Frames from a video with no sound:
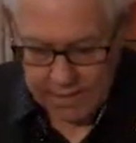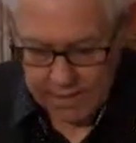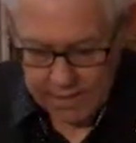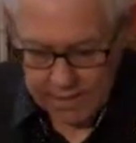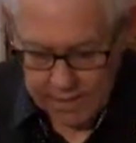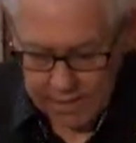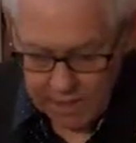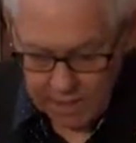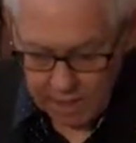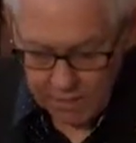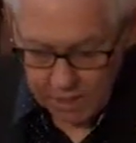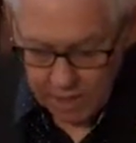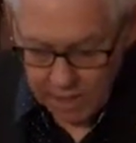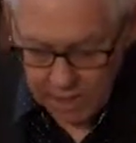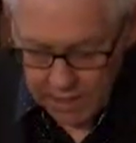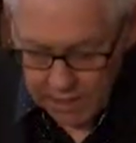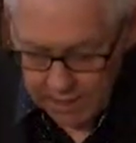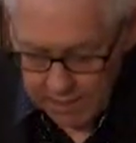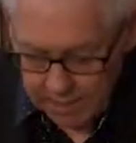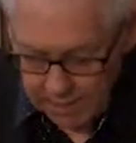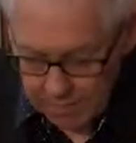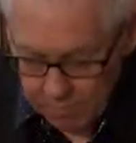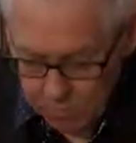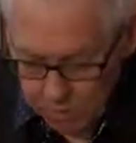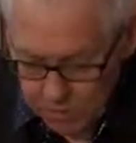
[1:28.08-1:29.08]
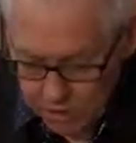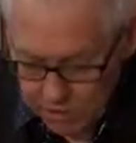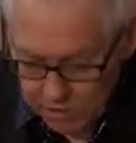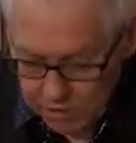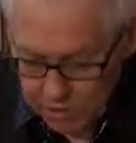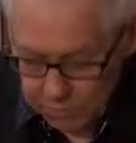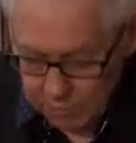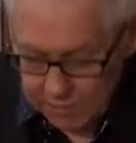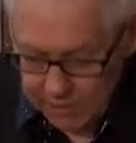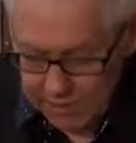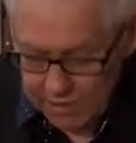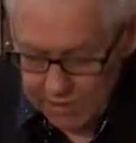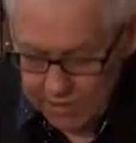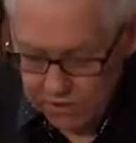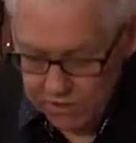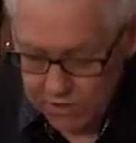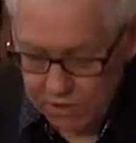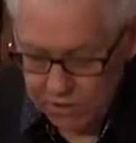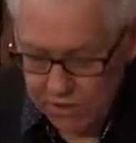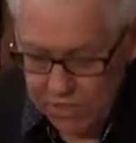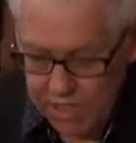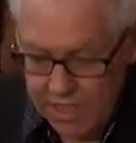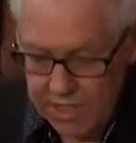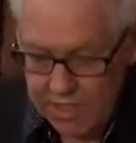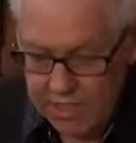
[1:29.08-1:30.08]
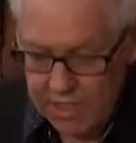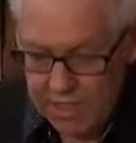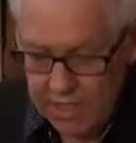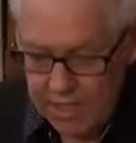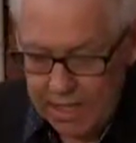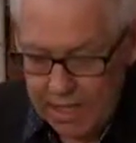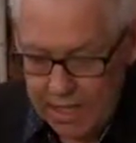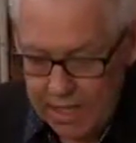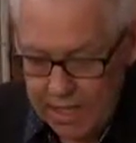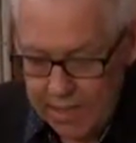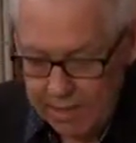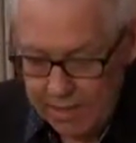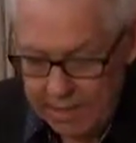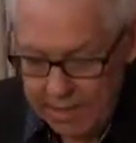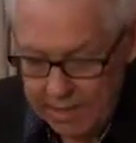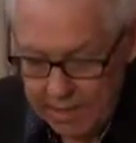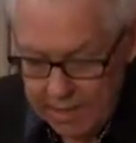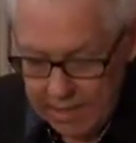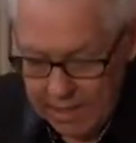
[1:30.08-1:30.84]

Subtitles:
Our marine spaces then are